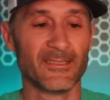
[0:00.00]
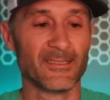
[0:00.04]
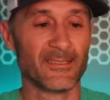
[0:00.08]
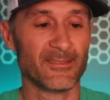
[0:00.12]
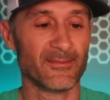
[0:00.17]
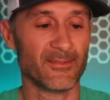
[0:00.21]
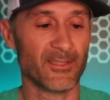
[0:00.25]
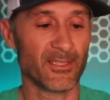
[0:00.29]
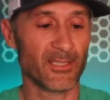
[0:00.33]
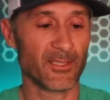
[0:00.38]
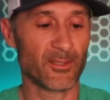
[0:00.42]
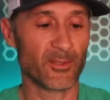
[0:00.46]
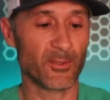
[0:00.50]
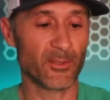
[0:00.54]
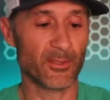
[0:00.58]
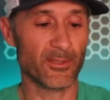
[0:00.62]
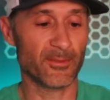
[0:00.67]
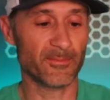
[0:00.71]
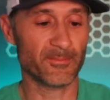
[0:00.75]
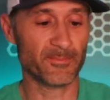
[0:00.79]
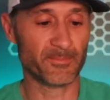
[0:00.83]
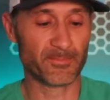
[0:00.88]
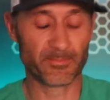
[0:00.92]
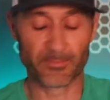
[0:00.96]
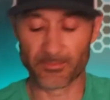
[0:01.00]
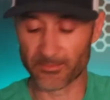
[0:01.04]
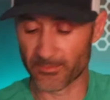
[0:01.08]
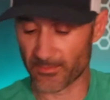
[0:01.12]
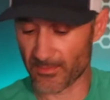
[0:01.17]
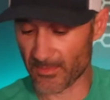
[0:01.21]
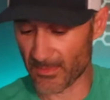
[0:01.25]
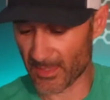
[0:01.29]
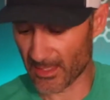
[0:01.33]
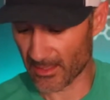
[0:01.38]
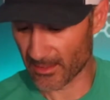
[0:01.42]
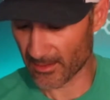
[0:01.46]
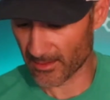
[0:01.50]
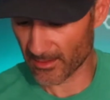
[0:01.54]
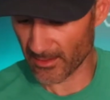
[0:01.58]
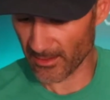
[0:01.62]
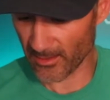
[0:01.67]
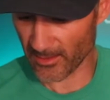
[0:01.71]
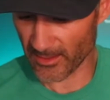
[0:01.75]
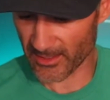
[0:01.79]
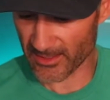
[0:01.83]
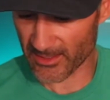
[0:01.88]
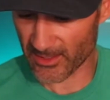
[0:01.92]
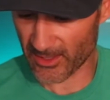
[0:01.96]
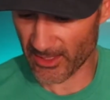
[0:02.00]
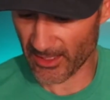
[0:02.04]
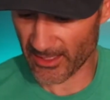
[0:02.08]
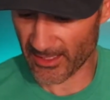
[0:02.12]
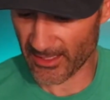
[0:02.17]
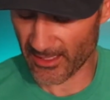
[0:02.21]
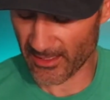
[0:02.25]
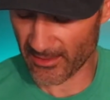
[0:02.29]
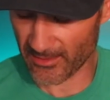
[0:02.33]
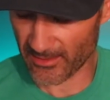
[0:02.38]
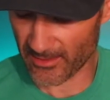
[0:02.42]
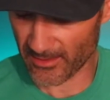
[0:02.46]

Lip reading: Very cool. So let's check out,